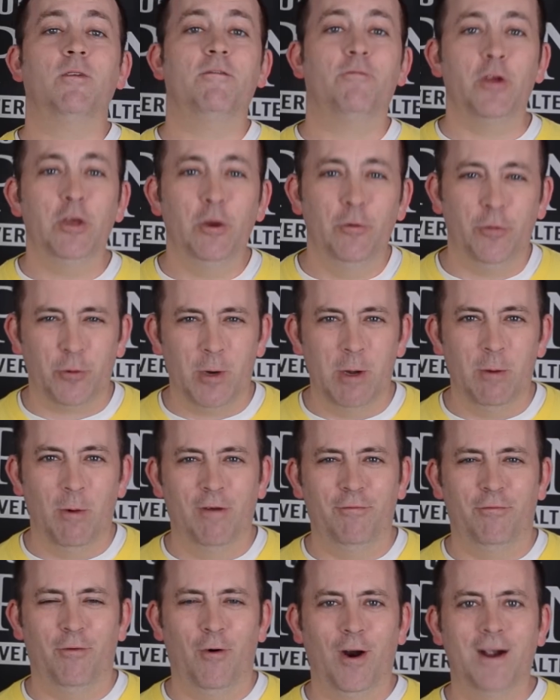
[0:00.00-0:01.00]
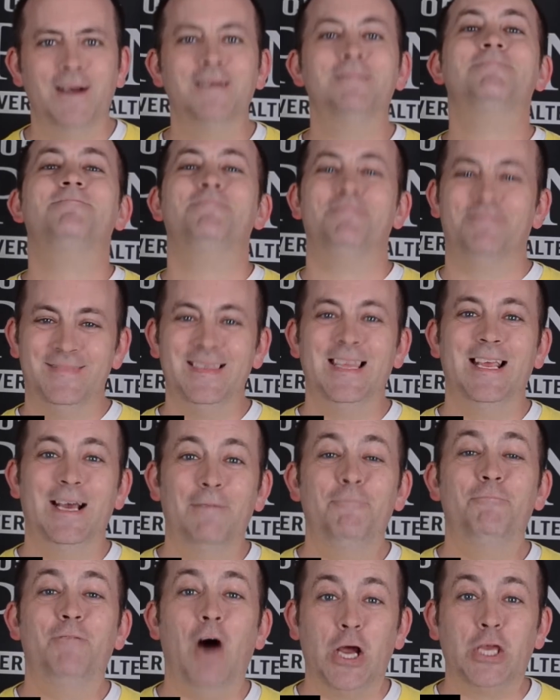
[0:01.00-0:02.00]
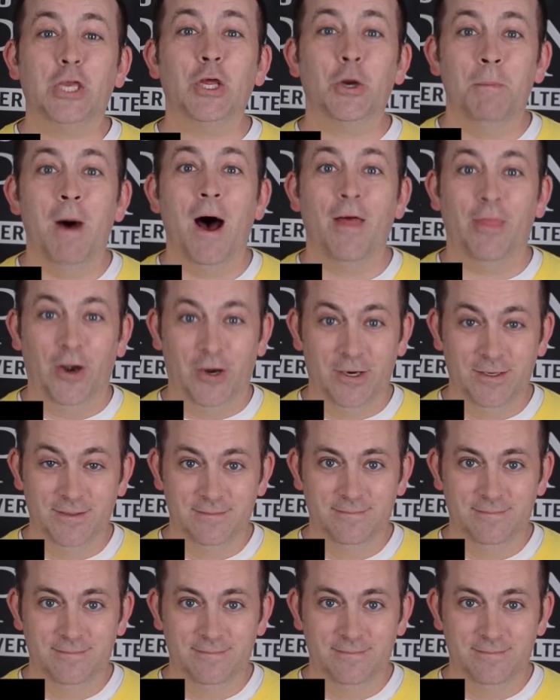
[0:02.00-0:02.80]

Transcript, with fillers: one for you, 314? Fuck your mother.